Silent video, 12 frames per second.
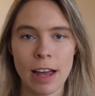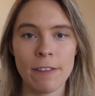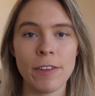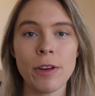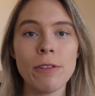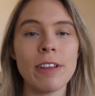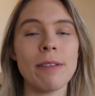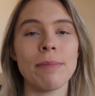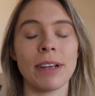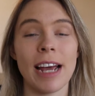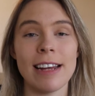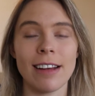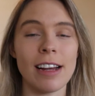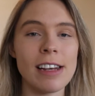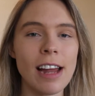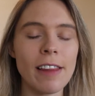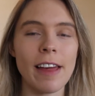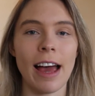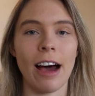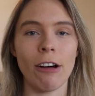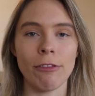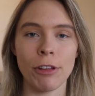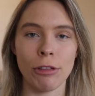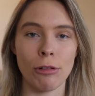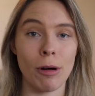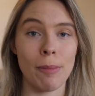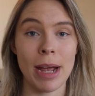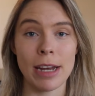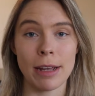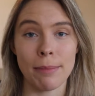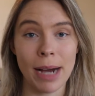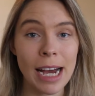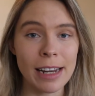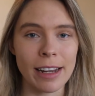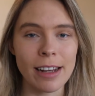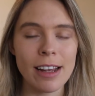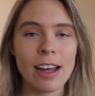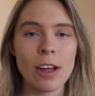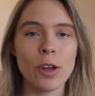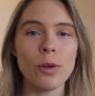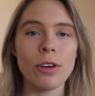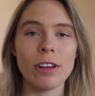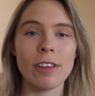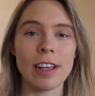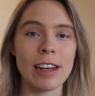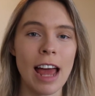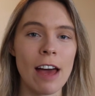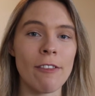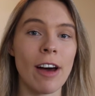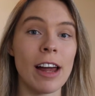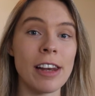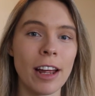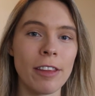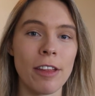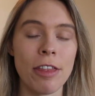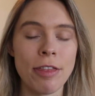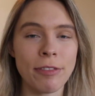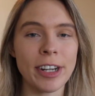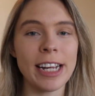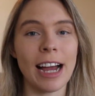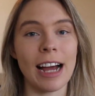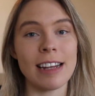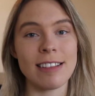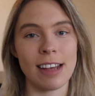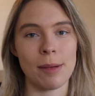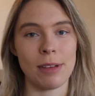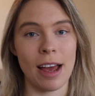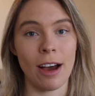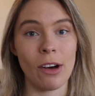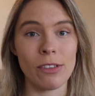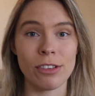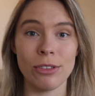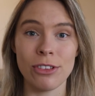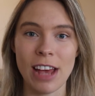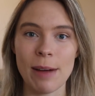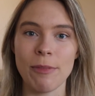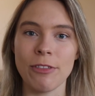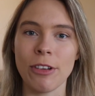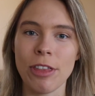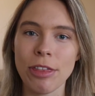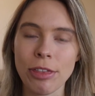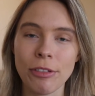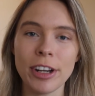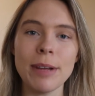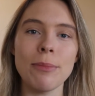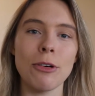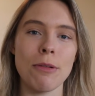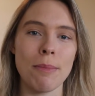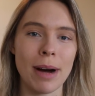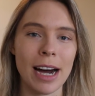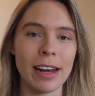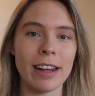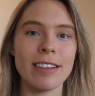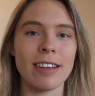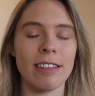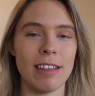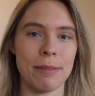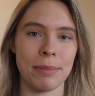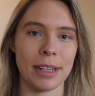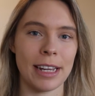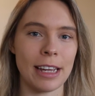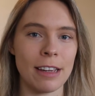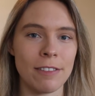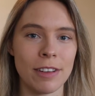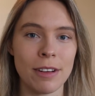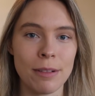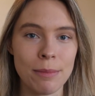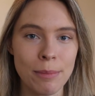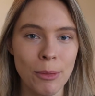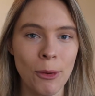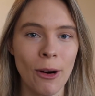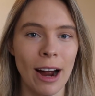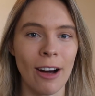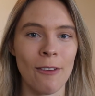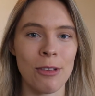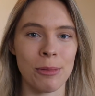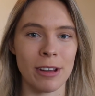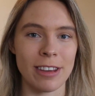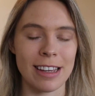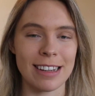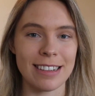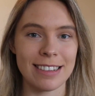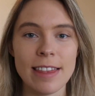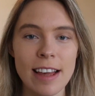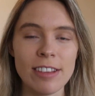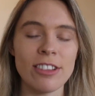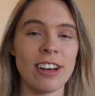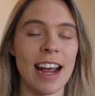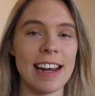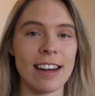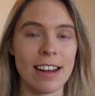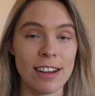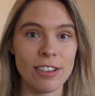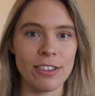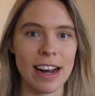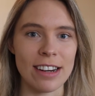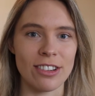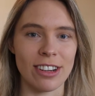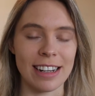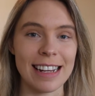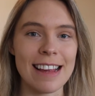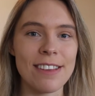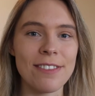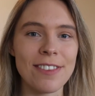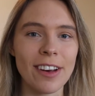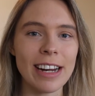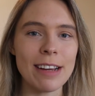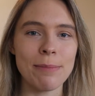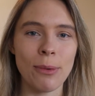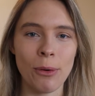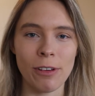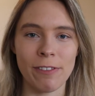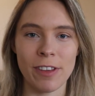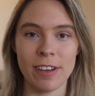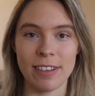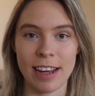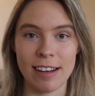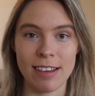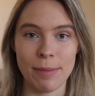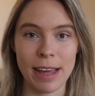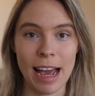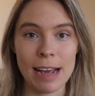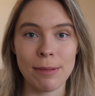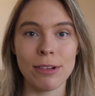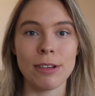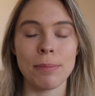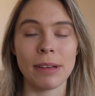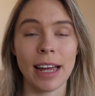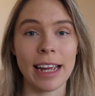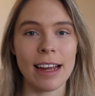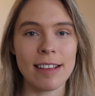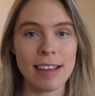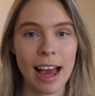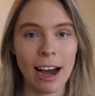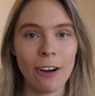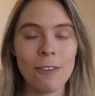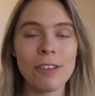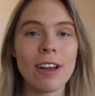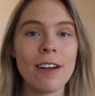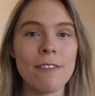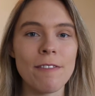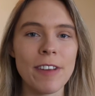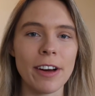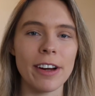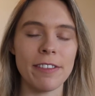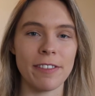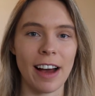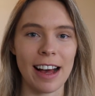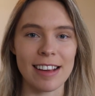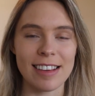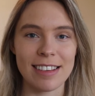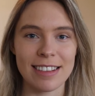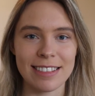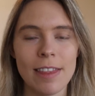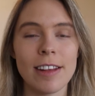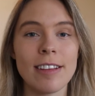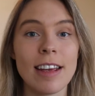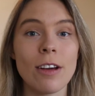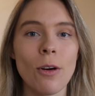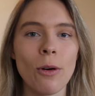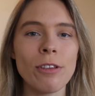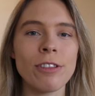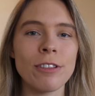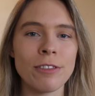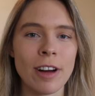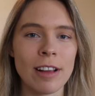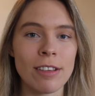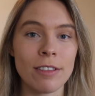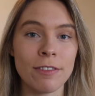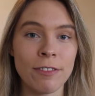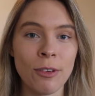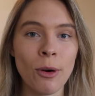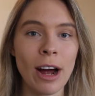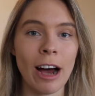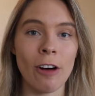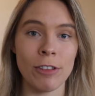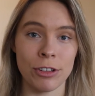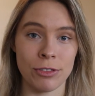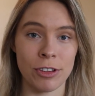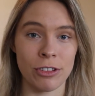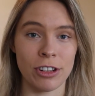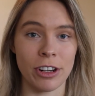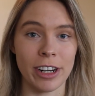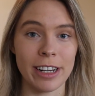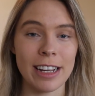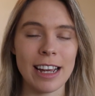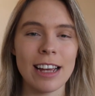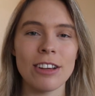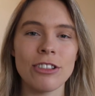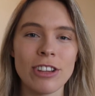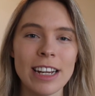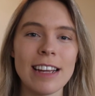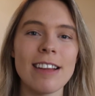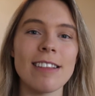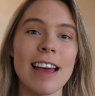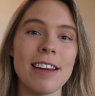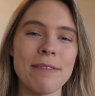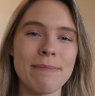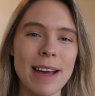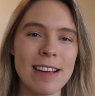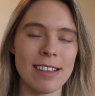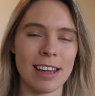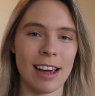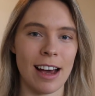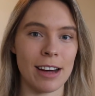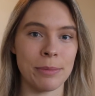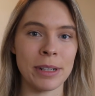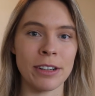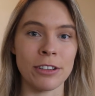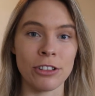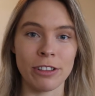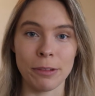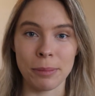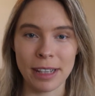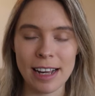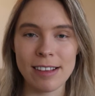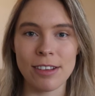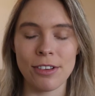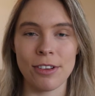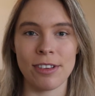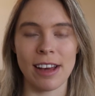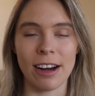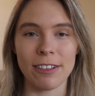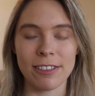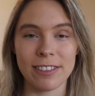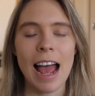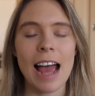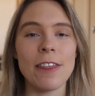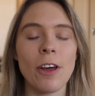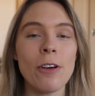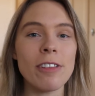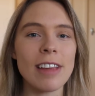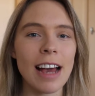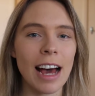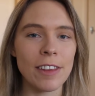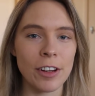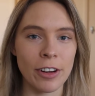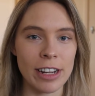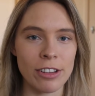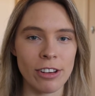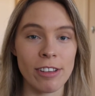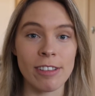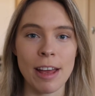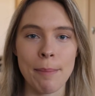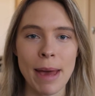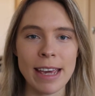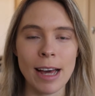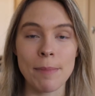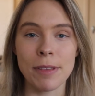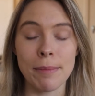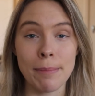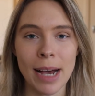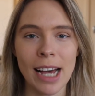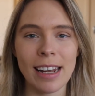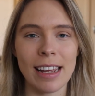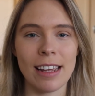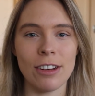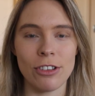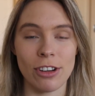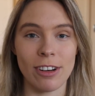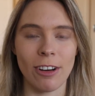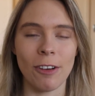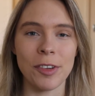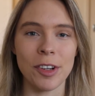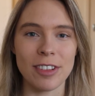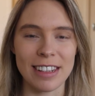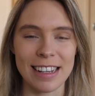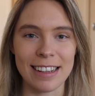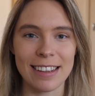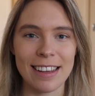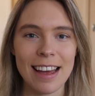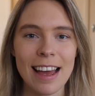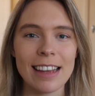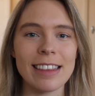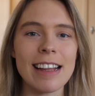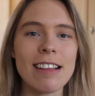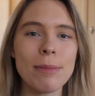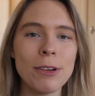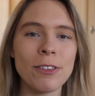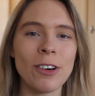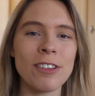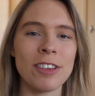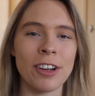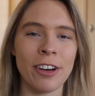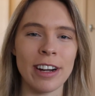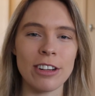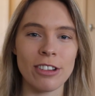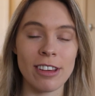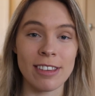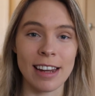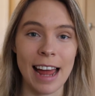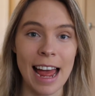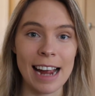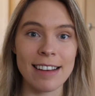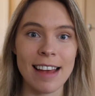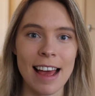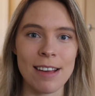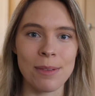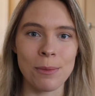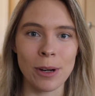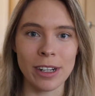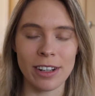If you then played another elf with your remaining mana, you could then have another 3 untapped elves to tap for 3 more mana to then play even more elves with it. This chain and interaction is very important for the deck to be able to play its elves very fast. The deck also runs 4 Elvish Visionary. She is an amazing card because she replaces herself. And those there are the creatures that make up the mana engine of your deck. Let's move on to the creatures that act as win